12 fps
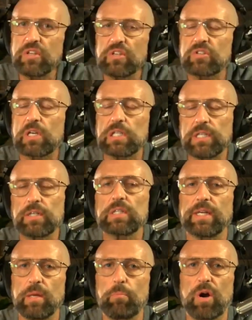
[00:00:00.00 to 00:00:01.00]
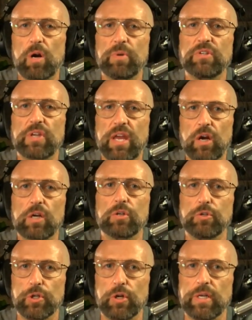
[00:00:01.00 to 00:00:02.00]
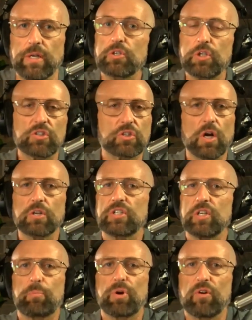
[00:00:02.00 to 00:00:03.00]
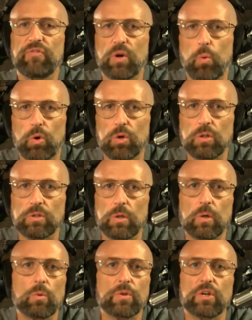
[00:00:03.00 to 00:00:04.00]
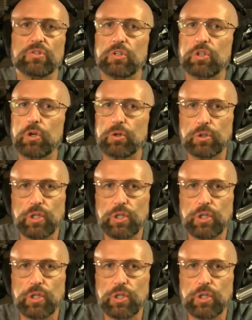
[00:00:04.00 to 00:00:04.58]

this clearly in Barbie's character journey. She starts in a perfect world, where there's eternal